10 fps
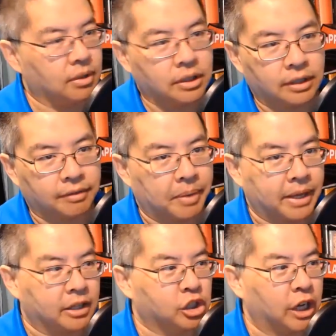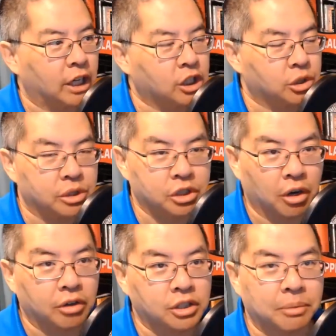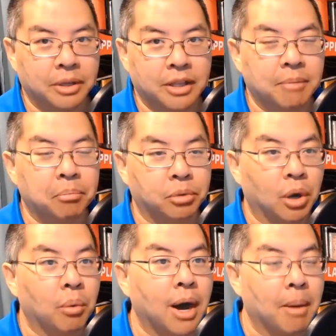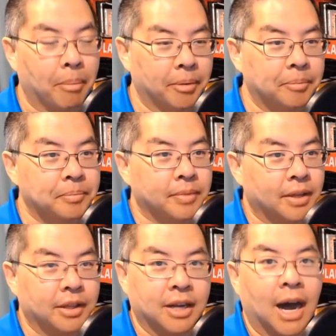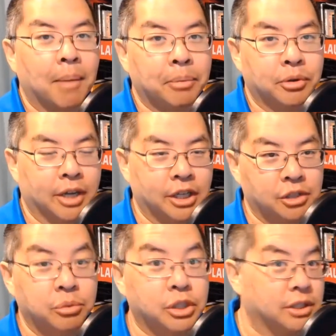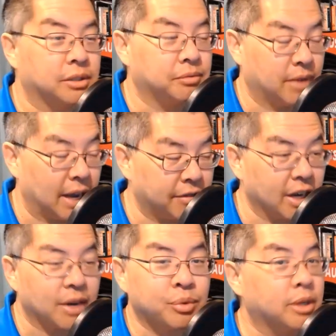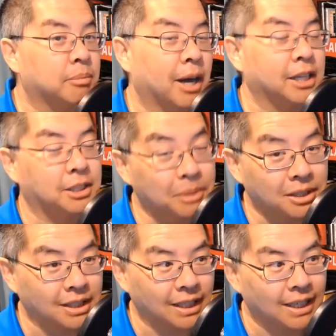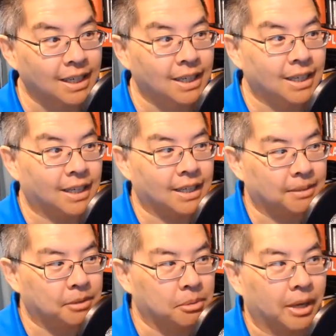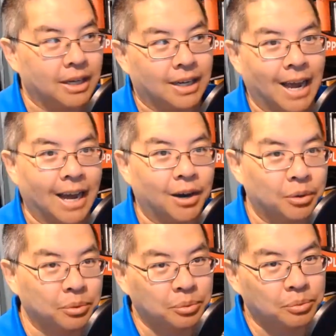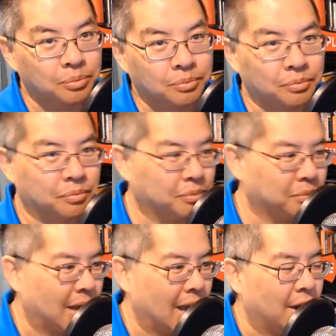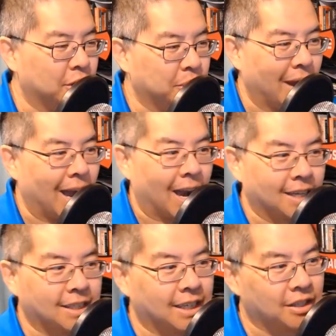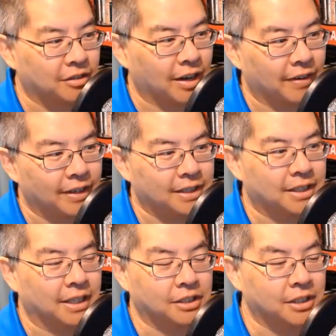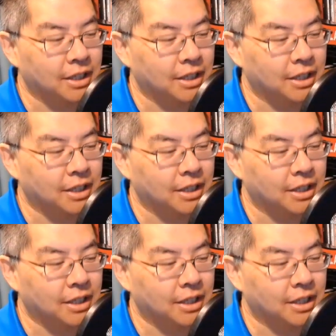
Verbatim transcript: they make a change to a chart or something, they blow up the computation, which is a very real possibility, depending on how you hack together various things.